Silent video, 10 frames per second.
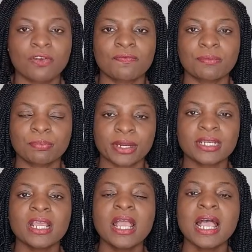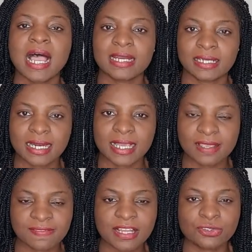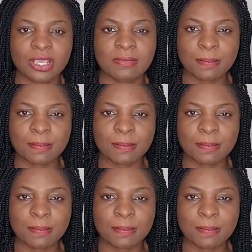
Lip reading: of the bread, and then I give that to him.